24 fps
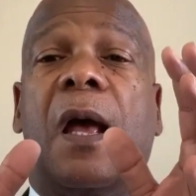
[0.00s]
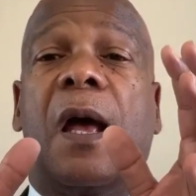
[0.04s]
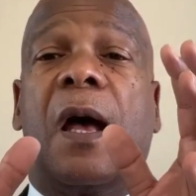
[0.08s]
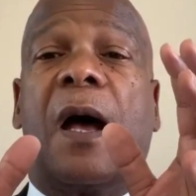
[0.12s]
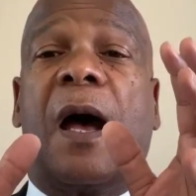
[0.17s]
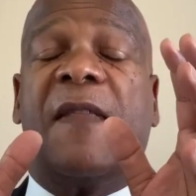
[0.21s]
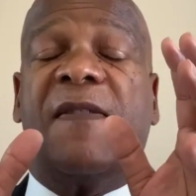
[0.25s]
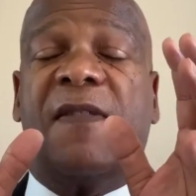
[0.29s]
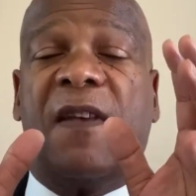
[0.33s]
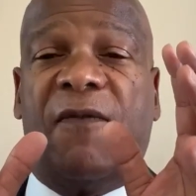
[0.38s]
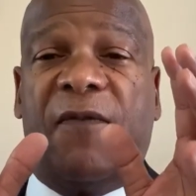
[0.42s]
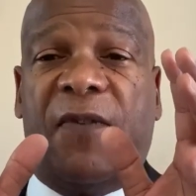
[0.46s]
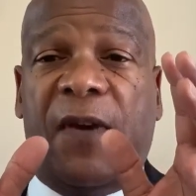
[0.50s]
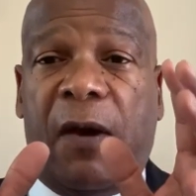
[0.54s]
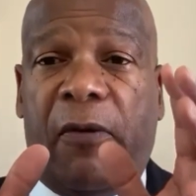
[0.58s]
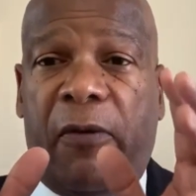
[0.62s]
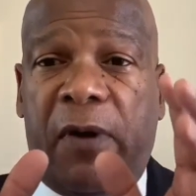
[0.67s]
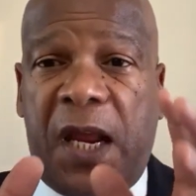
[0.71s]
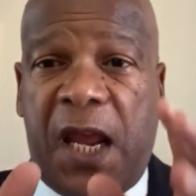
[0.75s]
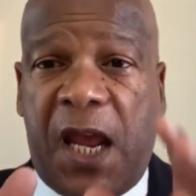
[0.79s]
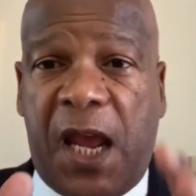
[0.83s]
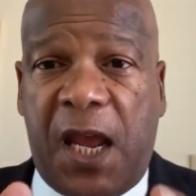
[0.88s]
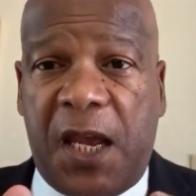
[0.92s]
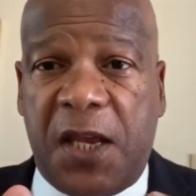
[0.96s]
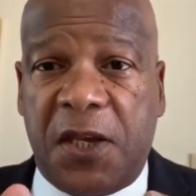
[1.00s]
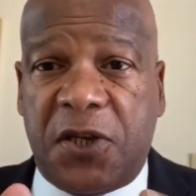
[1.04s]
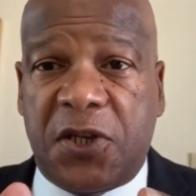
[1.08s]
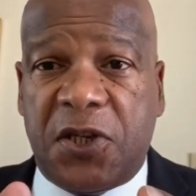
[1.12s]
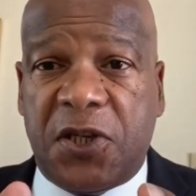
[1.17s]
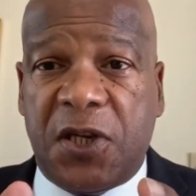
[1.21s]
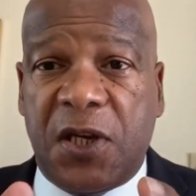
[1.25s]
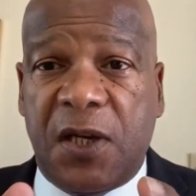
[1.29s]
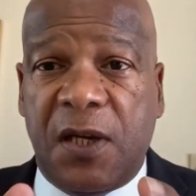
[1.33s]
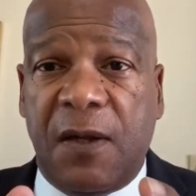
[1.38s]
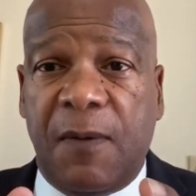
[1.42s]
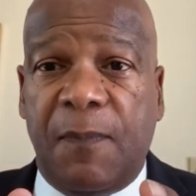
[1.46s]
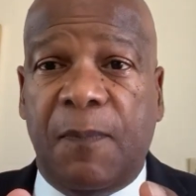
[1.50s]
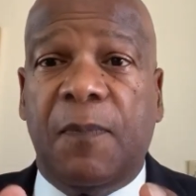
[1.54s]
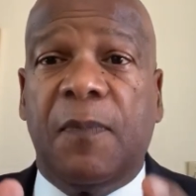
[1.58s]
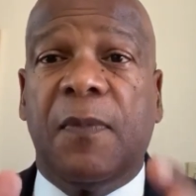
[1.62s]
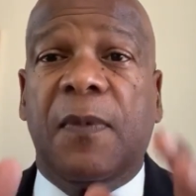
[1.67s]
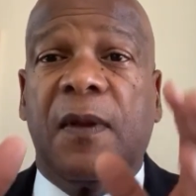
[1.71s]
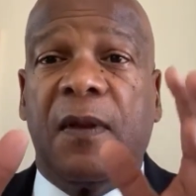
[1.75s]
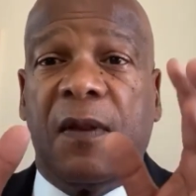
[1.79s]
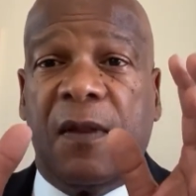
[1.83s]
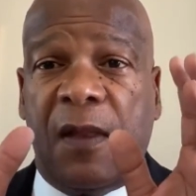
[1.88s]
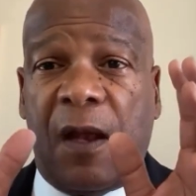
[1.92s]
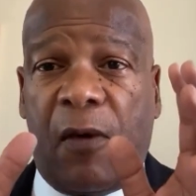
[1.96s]
at the very age
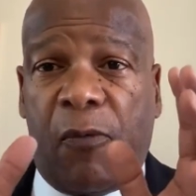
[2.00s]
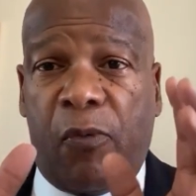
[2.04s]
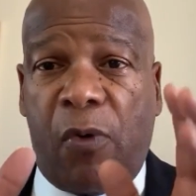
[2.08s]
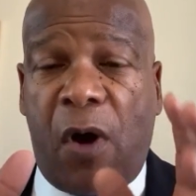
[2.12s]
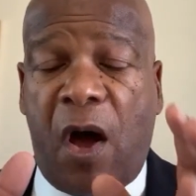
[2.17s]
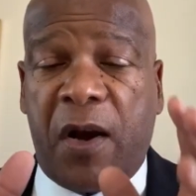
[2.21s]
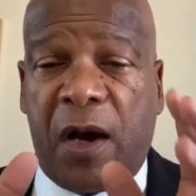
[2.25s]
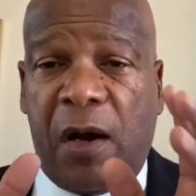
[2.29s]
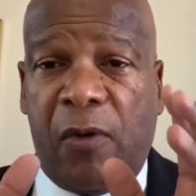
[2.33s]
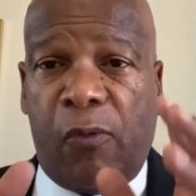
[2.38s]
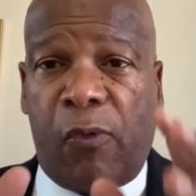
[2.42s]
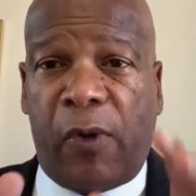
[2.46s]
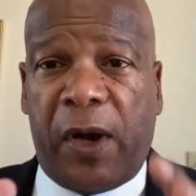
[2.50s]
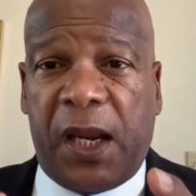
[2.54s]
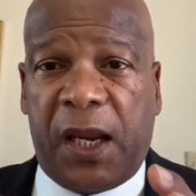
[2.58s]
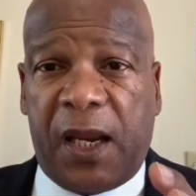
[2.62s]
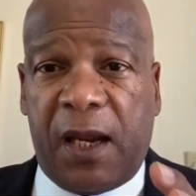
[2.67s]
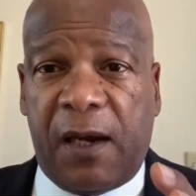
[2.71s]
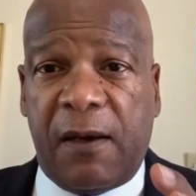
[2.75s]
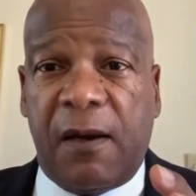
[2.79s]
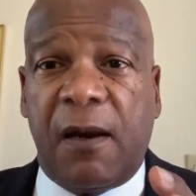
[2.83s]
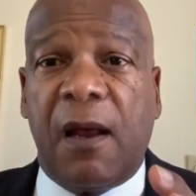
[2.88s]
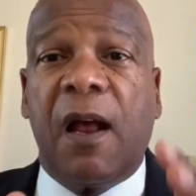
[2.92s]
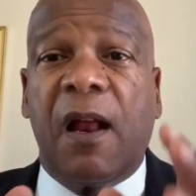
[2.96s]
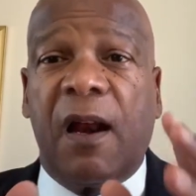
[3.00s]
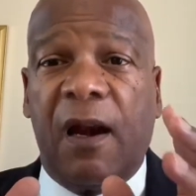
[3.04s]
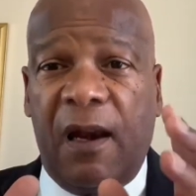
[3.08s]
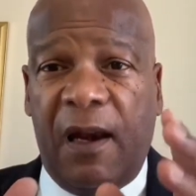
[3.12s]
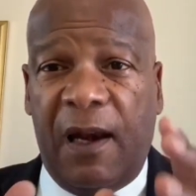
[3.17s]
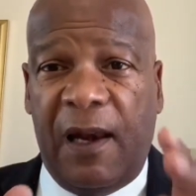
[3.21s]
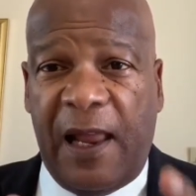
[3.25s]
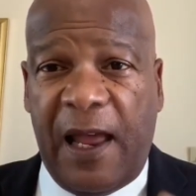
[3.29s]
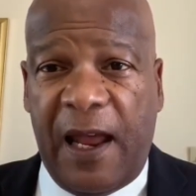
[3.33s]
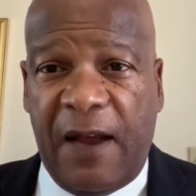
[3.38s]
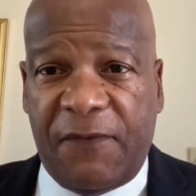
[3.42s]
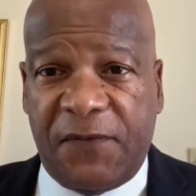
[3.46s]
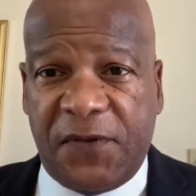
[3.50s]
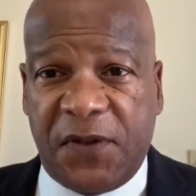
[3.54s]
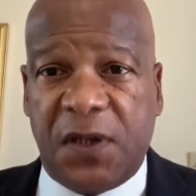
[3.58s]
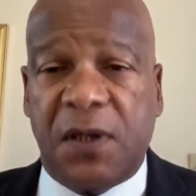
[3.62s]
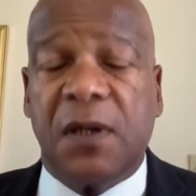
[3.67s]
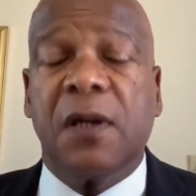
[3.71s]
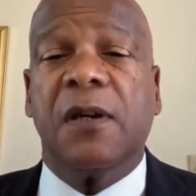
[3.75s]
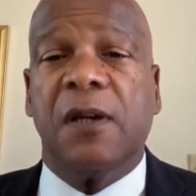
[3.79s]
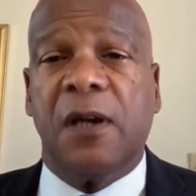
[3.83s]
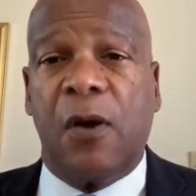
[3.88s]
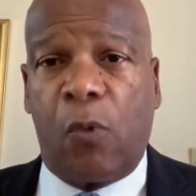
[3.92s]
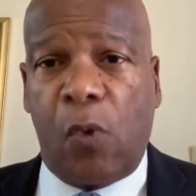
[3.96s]
that Ronald Reagan left
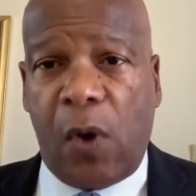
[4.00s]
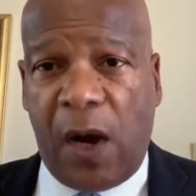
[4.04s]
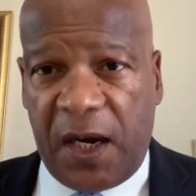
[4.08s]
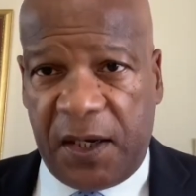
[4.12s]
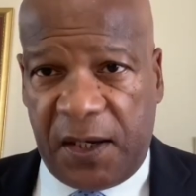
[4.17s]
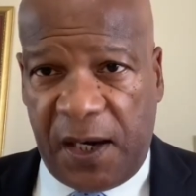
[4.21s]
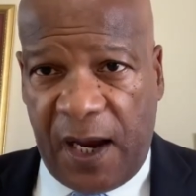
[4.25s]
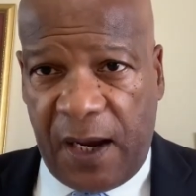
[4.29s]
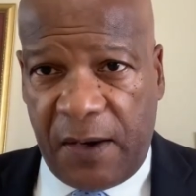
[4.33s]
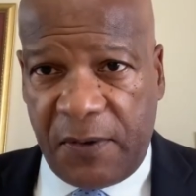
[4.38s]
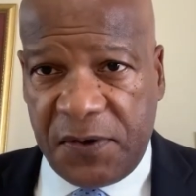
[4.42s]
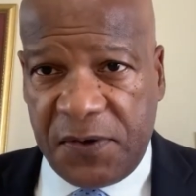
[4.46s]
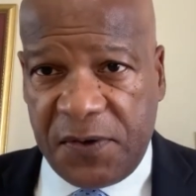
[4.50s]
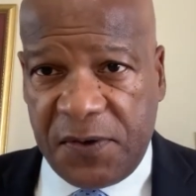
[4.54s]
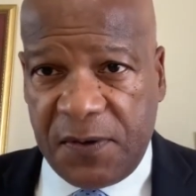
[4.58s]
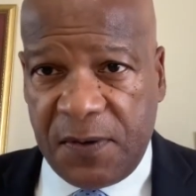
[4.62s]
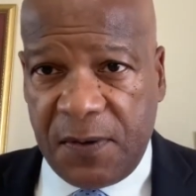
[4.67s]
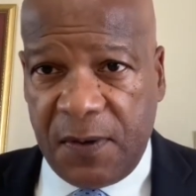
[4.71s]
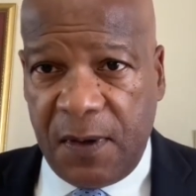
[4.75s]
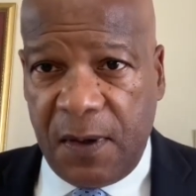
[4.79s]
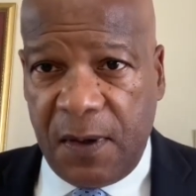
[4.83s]
the White House.